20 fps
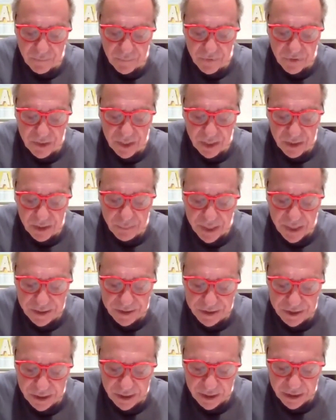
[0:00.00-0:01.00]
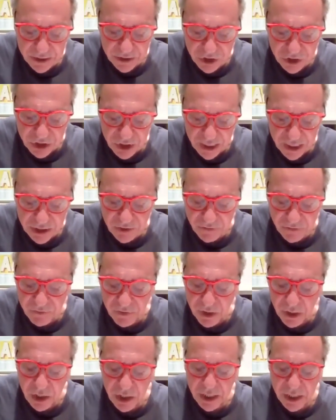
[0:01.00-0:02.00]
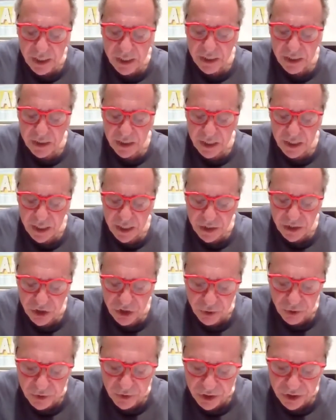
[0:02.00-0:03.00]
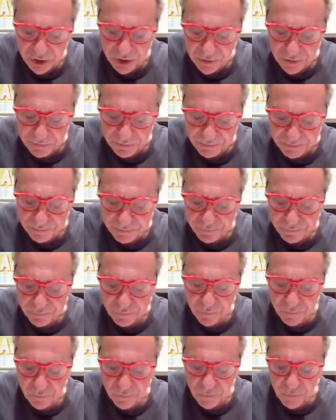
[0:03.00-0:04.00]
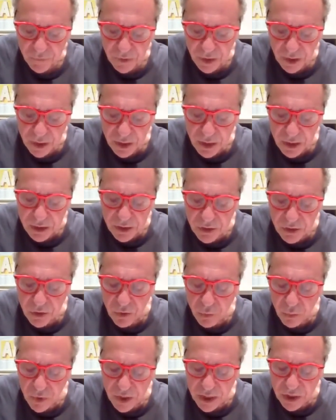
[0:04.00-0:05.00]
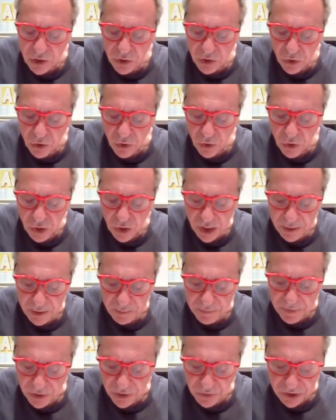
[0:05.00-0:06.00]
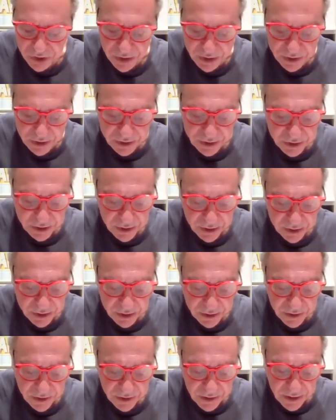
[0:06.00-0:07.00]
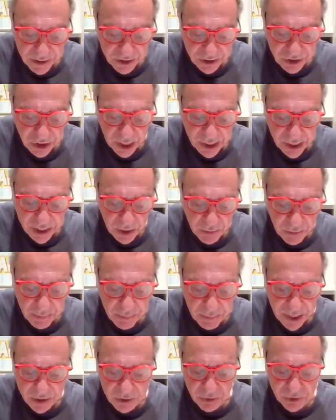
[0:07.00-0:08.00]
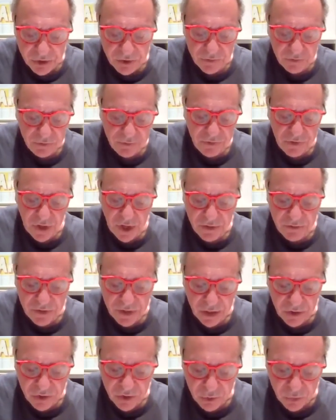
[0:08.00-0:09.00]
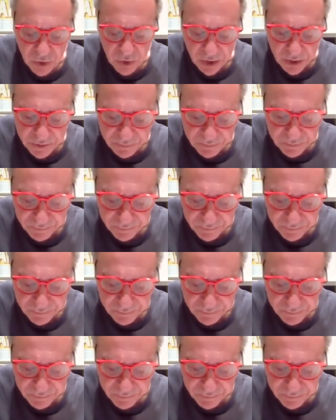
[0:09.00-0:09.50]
that amazing state of learning and intuition that we call hypnosis. And as I count backwards from 5 down to 1,